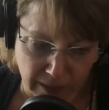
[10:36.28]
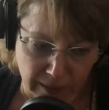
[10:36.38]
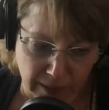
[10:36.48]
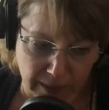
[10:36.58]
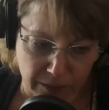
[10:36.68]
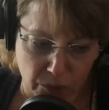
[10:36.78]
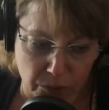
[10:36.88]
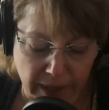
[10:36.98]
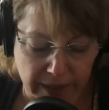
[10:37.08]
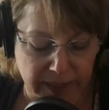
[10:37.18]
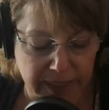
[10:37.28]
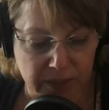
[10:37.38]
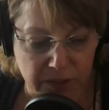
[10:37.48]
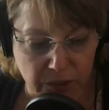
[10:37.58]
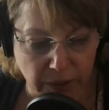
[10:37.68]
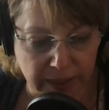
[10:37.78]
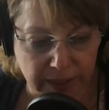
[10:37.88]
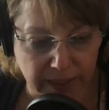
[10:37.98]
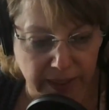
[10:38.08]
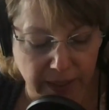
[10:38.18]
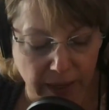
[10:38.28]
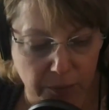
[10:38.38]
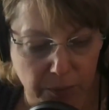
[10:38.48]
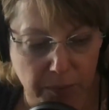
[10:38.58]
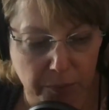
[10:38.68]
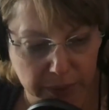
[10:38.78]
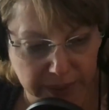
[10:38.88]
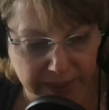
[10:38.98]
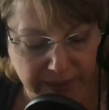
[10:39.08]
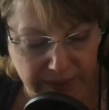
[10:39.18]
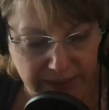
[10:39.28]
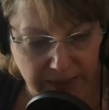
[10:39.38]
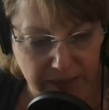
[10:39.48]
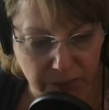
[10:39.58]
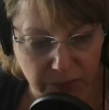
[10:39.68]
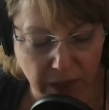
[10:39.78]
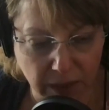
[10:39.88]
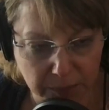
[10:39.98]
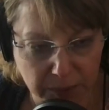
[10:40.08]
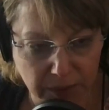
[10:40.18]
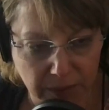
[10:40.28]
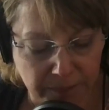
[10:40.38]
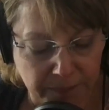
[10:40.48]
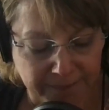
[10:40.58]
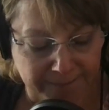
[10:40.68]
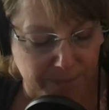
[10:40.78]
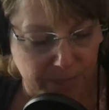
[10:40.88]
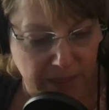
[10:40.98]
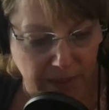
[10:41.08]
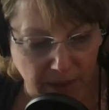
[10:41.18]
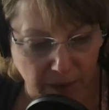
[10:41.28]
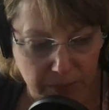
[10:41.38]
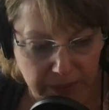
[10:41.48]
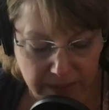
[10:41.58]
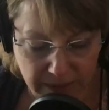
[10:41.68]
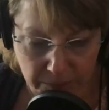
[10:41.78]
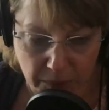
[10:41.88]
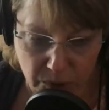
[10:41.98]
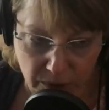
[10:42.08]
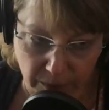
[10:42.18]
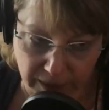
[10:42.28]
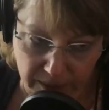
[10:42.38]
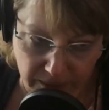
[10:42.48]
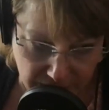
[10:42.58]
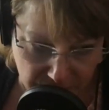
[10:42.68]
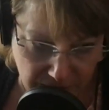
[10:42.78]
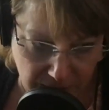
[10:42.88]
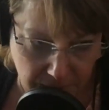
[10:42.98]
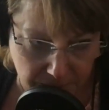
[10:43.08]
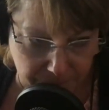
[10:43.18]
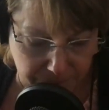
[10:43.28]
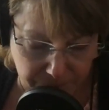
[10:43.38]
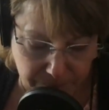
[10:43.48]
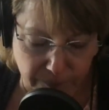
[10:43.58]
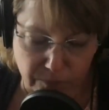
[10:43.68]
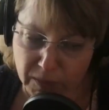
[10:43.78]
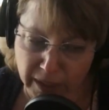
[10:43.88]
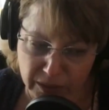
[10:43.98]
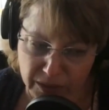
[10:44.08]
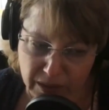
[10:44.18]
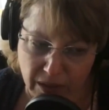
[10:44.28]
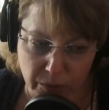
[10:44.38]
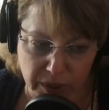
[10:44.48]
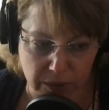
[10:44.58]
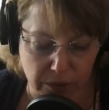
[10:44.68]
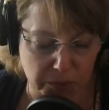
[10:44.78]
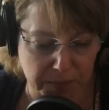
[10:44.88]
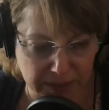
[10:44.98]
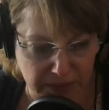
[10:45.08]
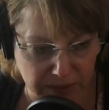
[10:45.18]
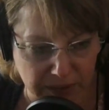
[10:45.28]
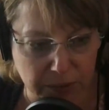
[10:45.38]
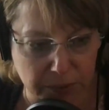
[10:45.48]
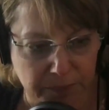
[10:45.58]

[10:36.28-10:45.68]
And through that integrating can help bring a sense of calmer. It can help lead to emotional regulation. And this is all research based too.